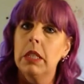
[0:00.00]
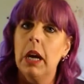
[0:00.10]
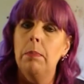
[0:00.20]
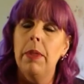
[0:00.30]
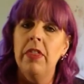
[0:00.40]

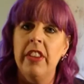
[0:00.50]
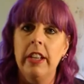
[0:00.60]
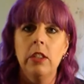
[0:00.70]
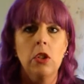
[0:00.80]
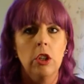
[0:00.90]
up and
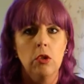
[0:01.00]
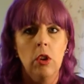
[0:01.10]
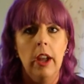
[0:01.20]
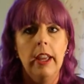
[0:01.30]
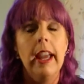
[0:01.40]
things start
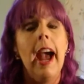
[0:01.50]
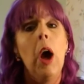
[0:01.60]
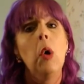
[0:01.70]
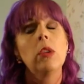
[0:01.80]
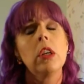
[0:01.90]
drying
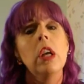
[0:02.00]
out,